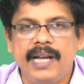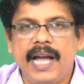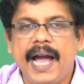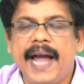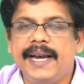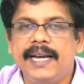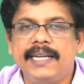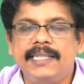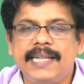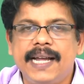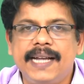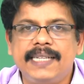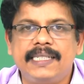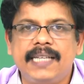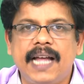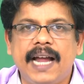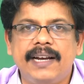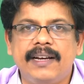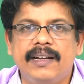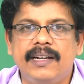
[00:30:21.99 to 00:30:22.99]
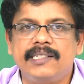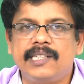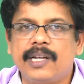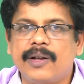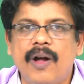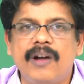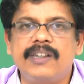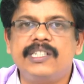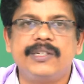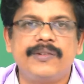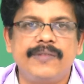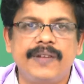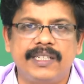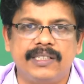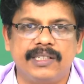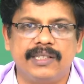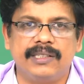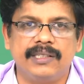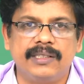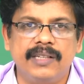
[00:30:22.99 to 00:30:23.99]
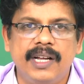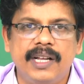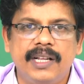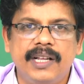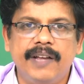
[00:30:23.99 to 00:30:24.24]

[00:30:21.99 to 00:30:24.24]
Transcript: and it says that it is the consequences.